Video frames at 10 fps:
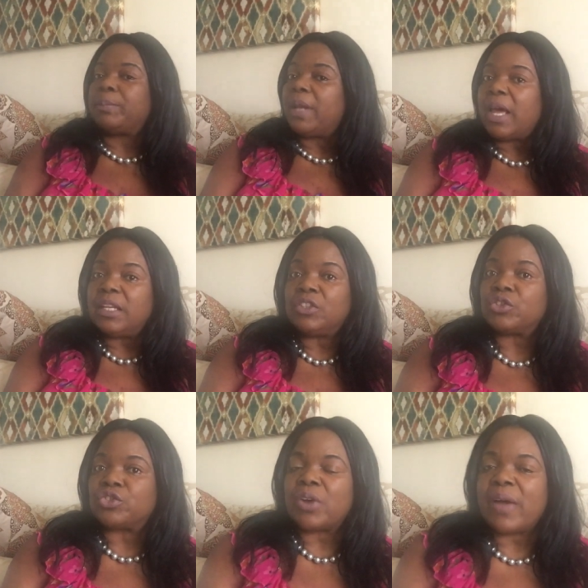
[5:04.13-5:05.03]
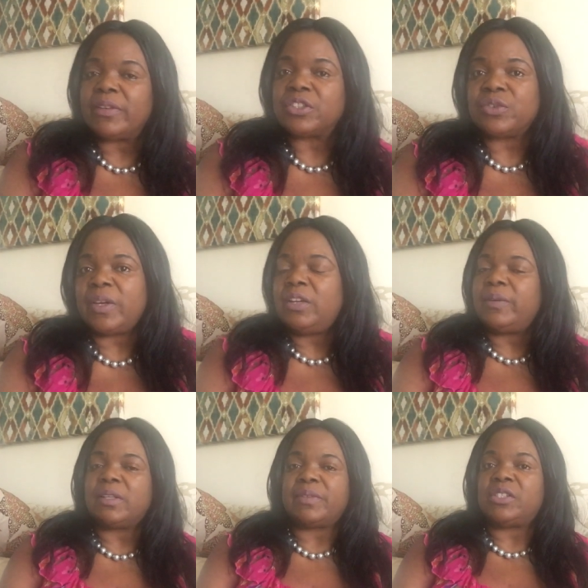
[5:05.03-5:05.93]
you're planning to travel to any
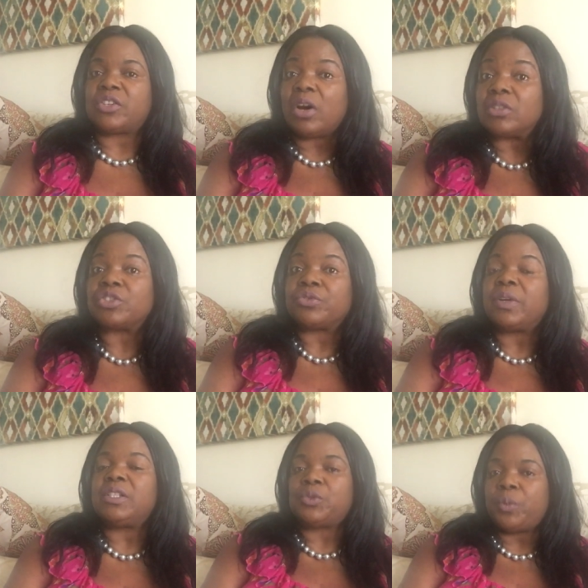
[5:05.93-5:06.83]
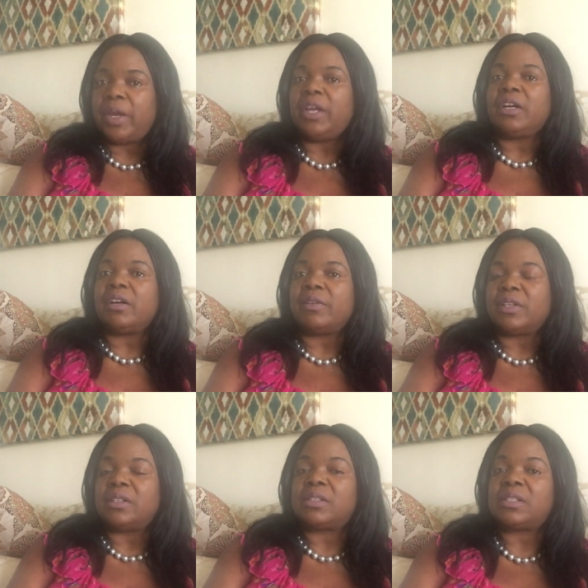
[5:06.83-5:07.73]
one of these countries where
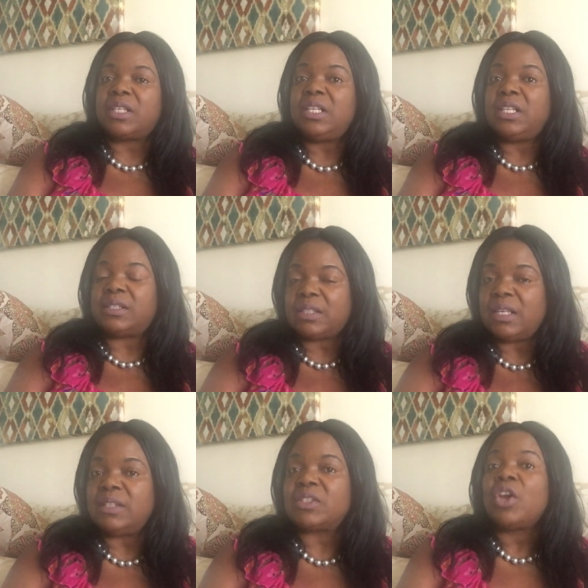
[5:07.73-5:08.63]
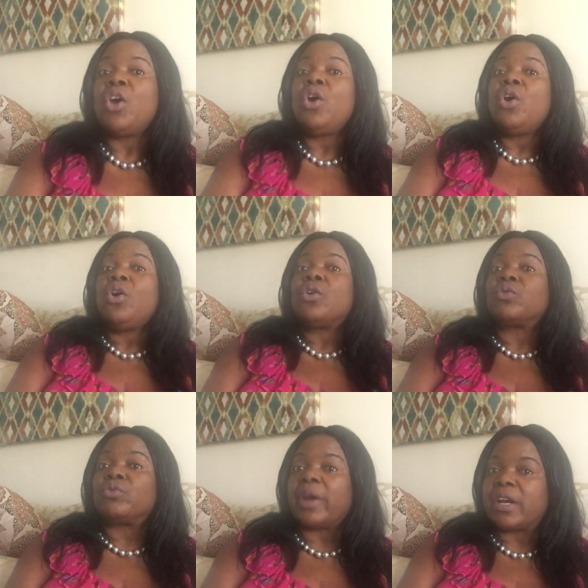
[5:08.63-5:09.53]
the C D Cs
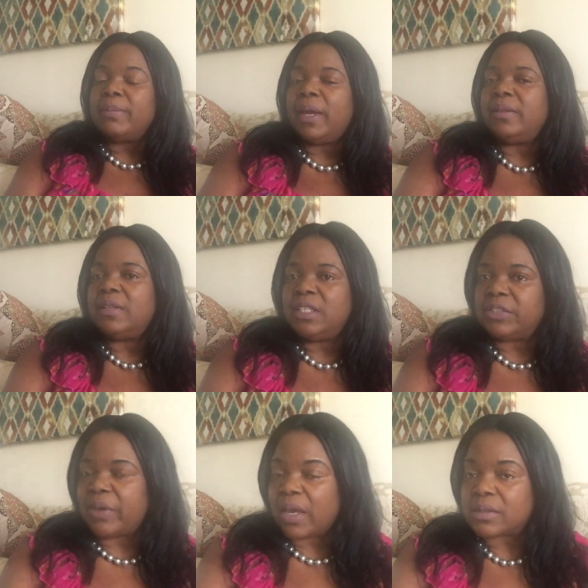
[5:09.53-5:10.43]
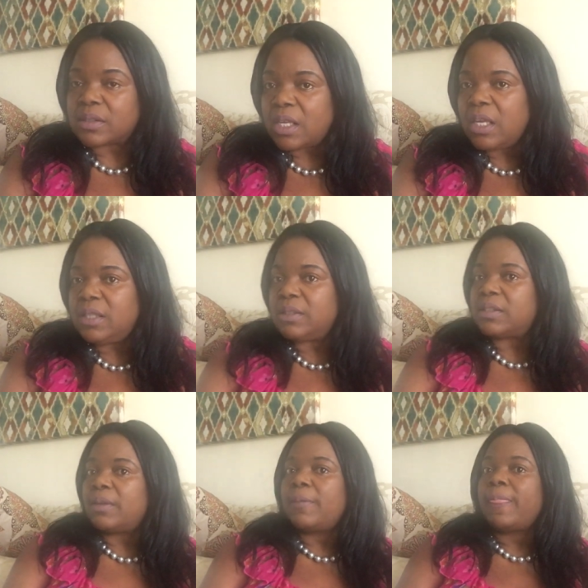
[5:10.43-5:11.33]
recommend these
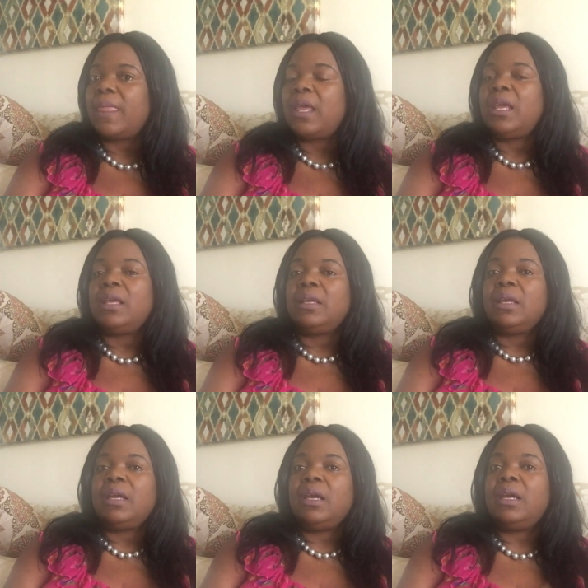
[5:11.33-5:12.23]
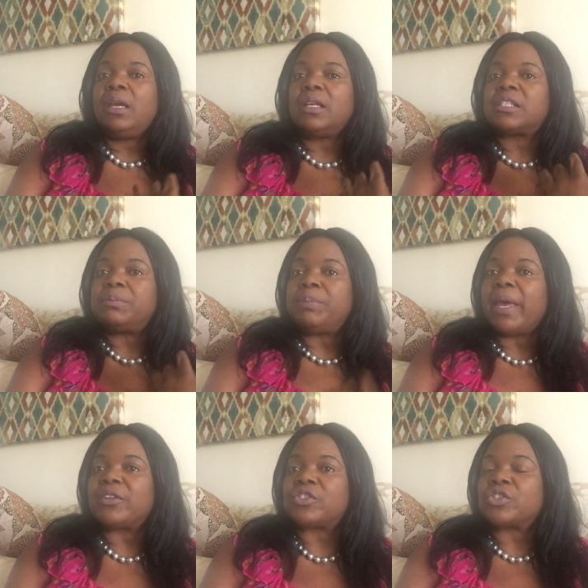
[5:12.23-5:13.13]
vaccines, it's
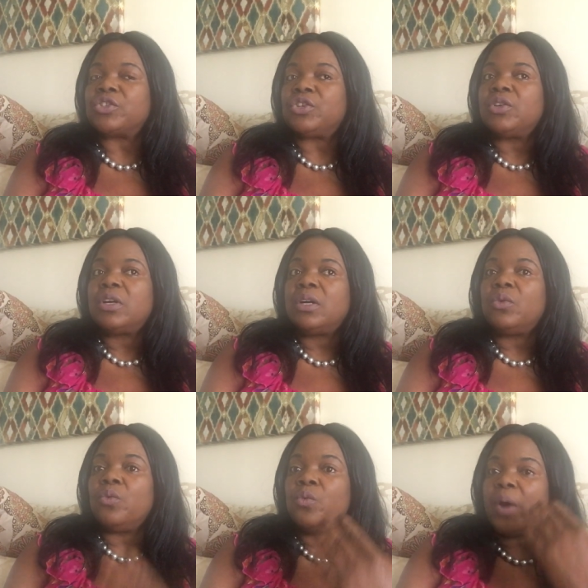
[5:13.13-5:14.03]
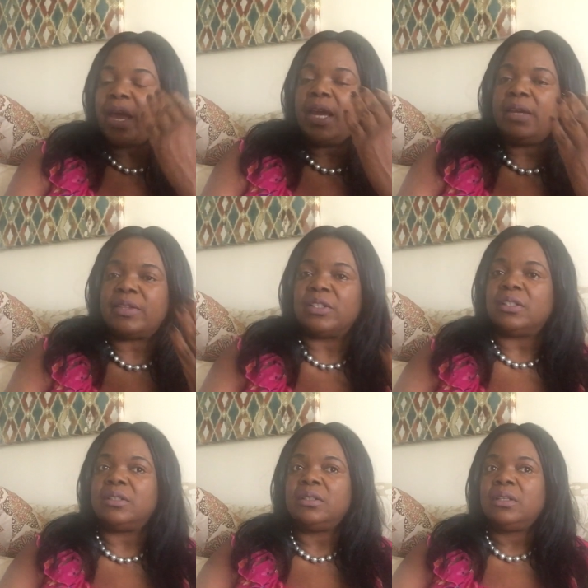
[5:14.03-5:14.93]
best to weigh
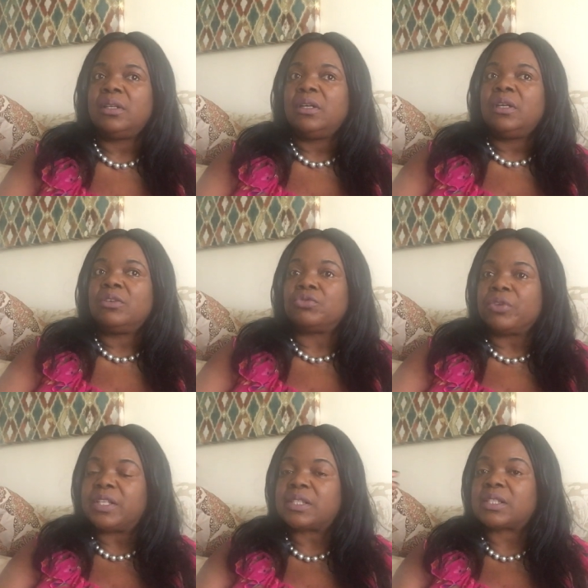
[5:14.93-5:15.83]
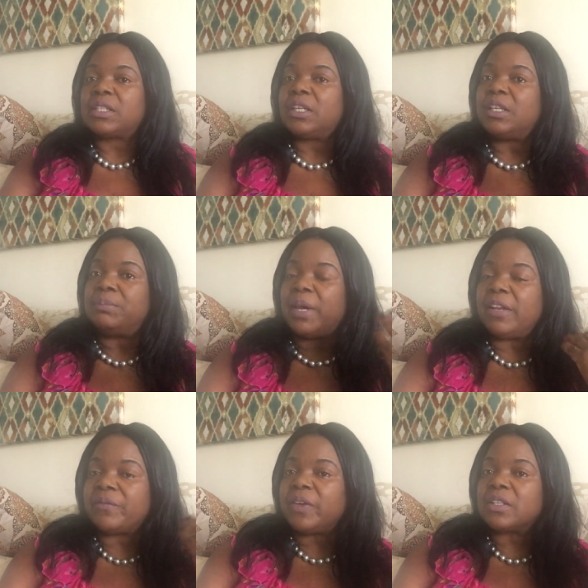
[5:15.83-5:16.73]
the risk and
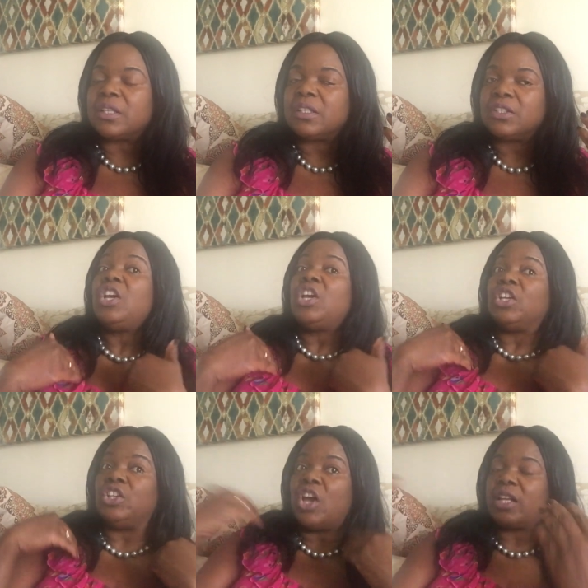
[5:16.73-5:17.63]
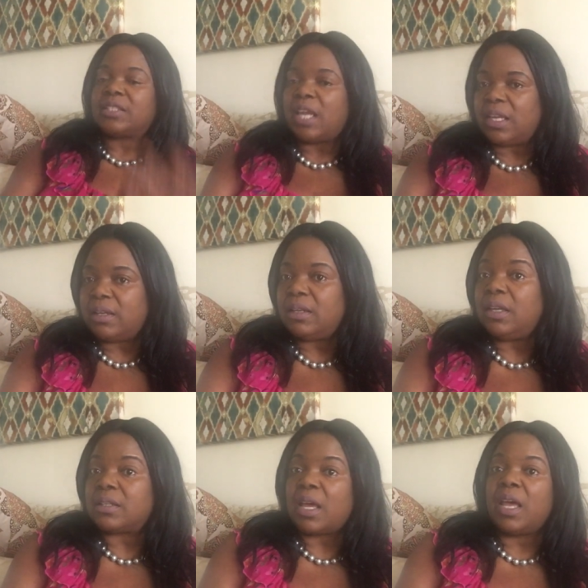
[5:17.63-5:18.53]
benefit, not taking
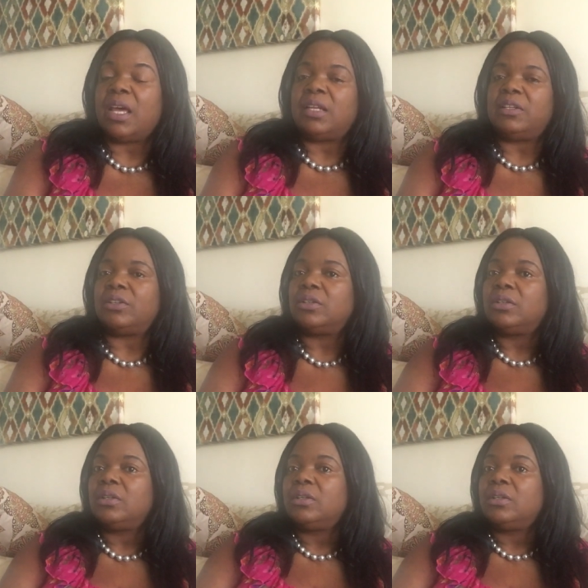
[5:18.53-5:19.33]
it and,